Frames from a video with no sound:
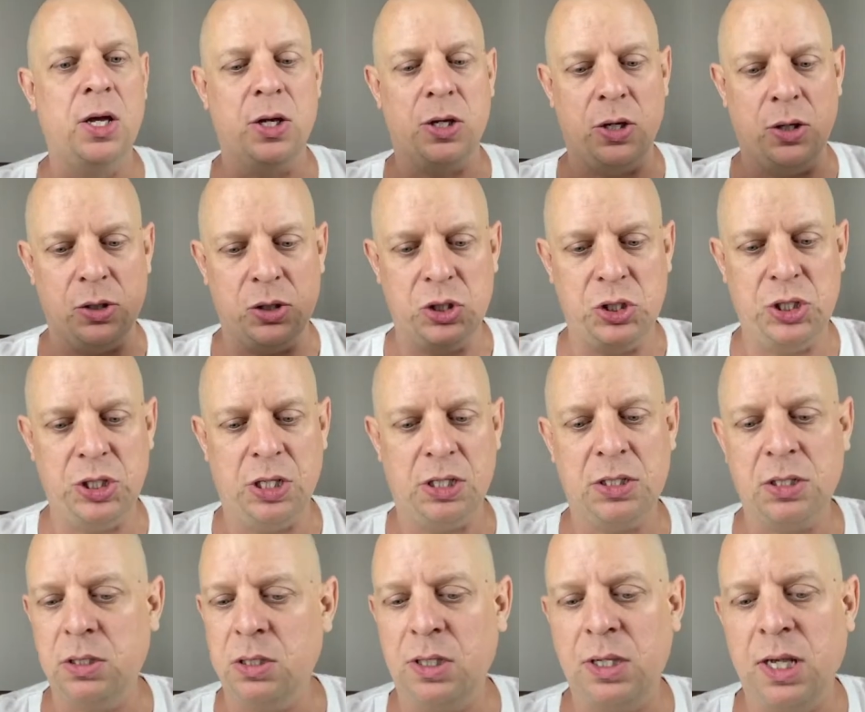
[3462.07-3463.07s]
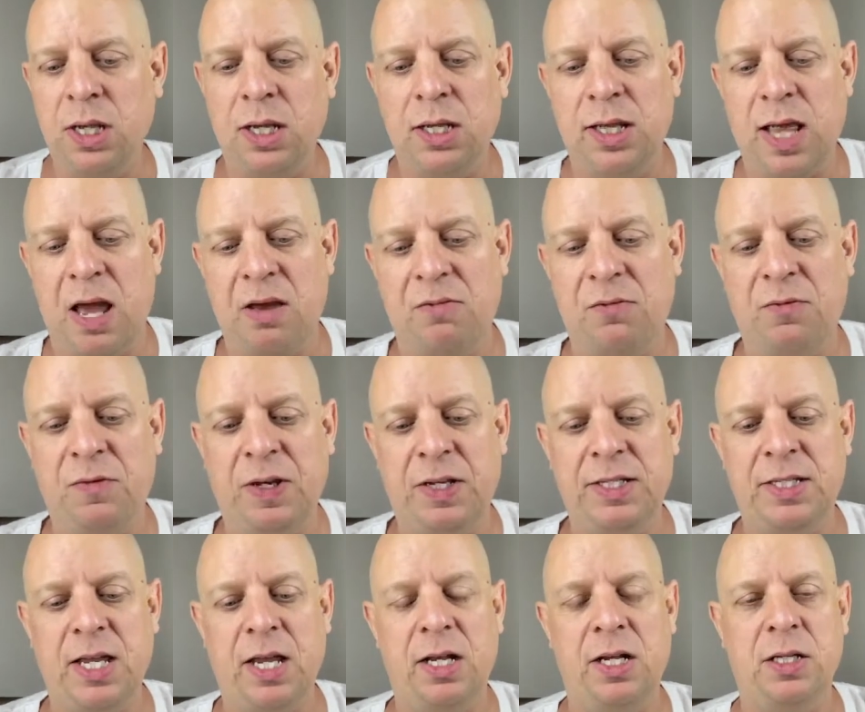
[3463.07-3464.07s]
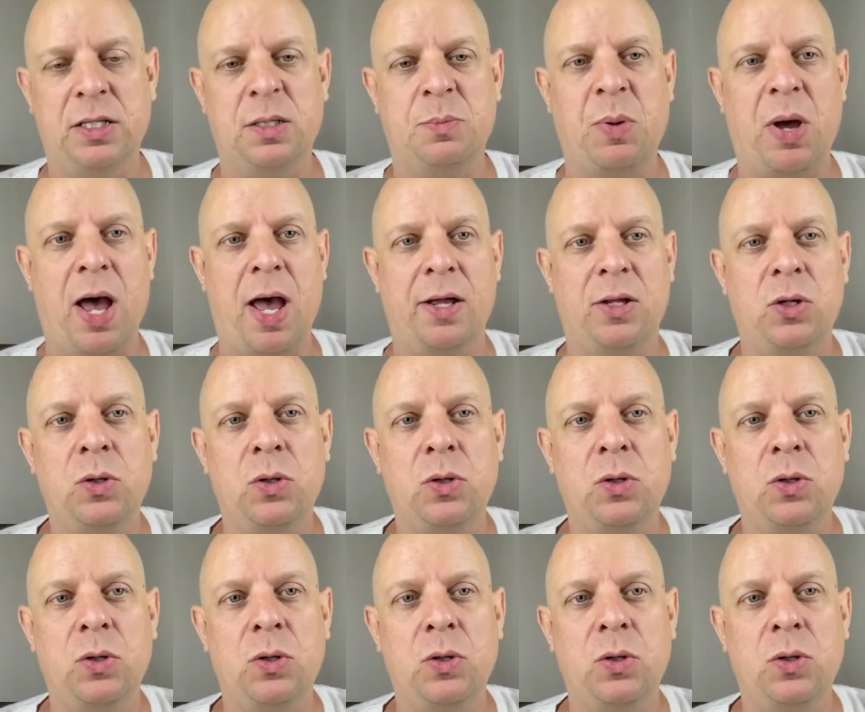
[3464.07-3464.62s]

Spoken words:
You're just looking at that fixated spot.